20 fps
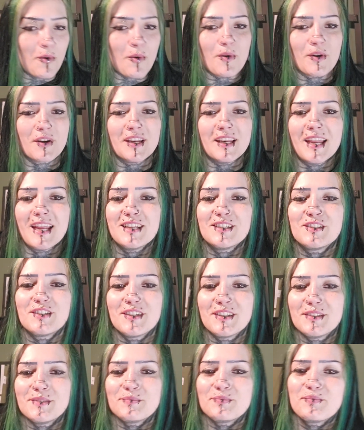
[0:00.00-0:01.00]

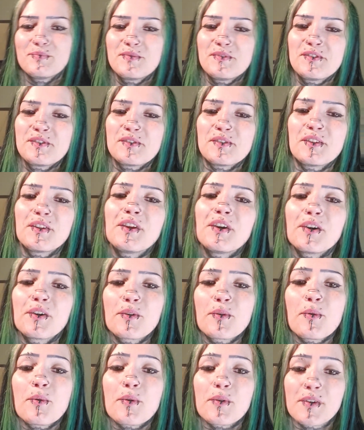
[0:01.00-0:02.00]
Coordination. So they're a
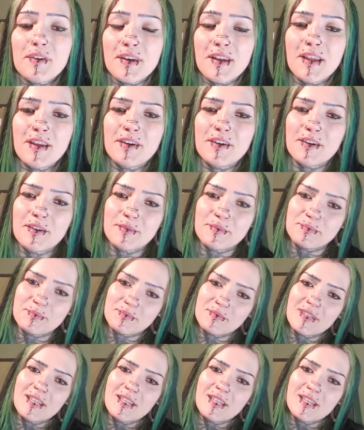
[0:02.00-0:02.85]
coordinator.